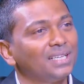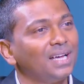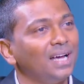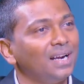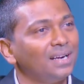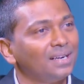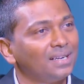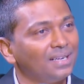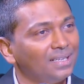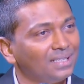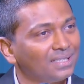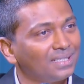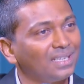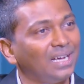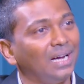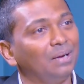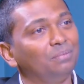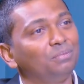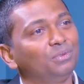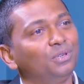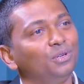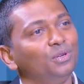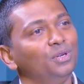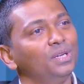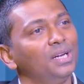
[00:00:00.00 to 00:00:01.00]
countries
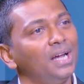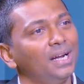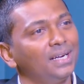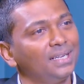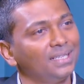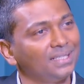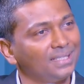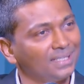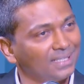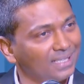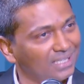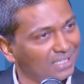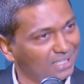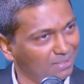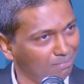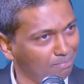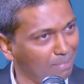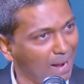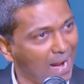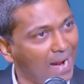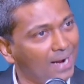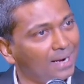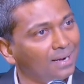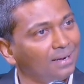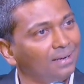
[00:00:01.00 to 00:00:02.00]
come to United States
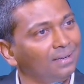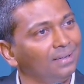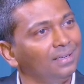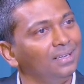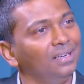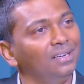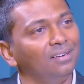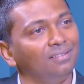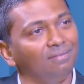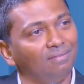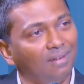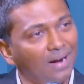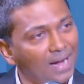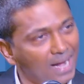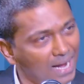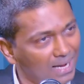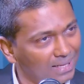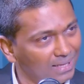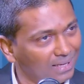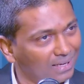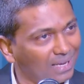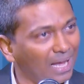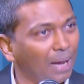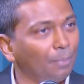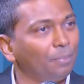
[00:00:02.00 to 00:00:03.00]
back via
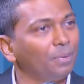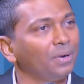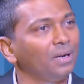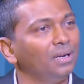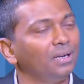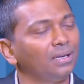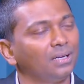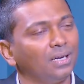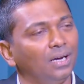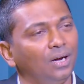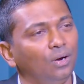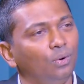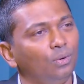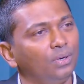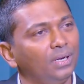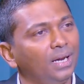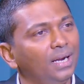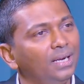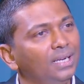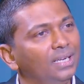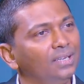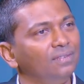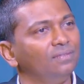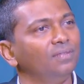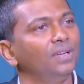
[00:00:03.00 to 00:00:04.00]
the capital account
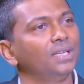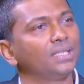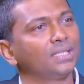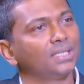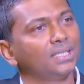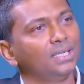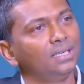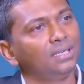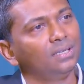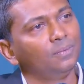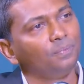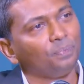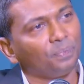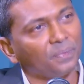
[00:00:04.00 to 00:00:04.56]
and invest in